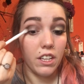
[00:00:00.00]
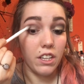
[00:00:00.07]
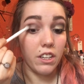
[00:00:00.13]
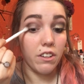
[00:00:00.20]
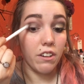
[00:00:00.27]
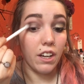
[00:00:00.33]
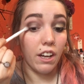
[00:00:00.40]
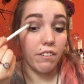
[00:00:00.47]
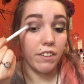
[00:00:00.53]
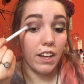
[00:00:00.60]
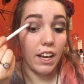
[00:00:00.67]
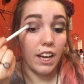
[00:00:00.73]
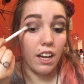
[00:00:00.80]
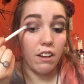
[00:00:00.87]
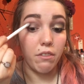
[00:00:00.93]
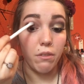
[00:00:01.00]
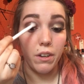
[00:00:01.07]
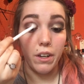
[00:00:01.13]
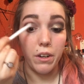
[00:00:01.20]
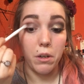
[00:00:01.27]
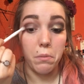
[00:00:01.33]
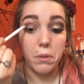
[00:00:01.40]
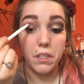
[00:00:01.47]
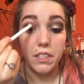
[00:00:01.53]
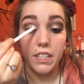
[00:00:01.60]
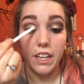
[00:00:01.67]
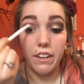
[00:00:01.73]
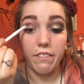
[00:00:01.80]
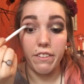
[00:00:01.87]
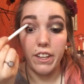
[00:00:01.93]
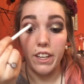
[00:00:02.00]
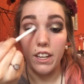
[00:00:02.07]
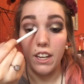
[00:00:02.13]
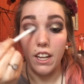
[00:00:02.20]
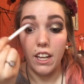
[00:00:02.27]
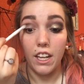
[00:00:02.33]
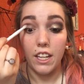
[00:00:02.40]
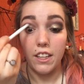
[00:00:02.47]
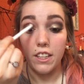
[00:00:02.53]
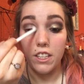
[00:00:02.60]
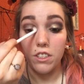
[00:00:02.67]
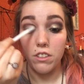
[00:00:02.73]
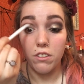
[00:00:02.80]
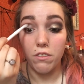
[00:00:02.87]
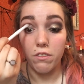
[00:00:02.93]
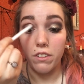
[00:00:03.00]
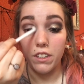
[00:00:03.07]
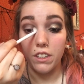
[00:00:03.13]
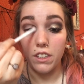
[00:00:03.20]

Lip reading: You don't have to have 100% of it. These are